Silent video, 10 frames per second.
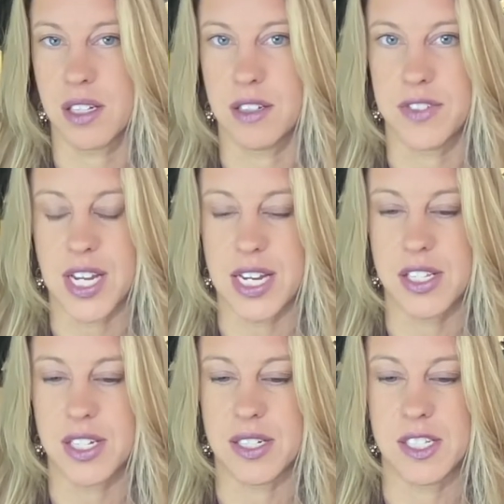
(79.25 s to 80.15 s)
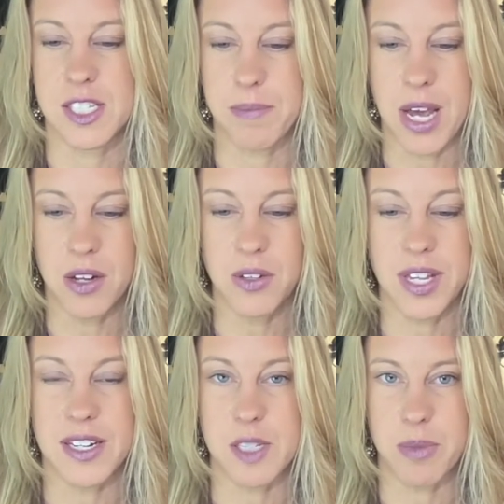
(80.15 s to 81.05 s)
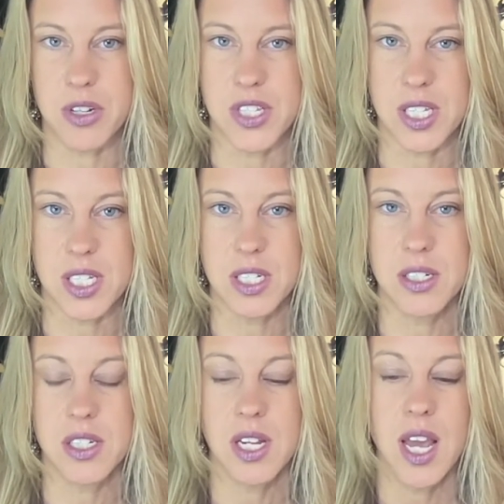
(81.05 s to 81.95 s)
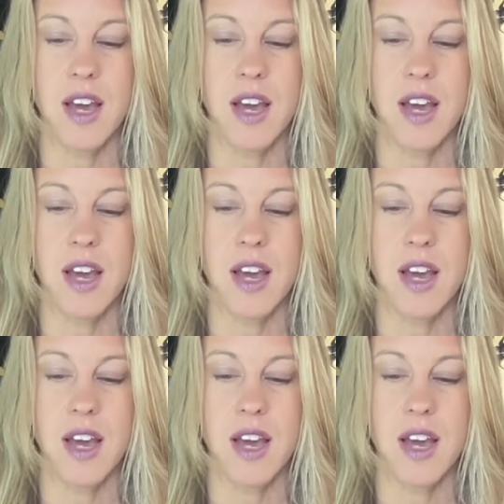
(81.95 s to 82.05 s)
of taste and smell that is persistent.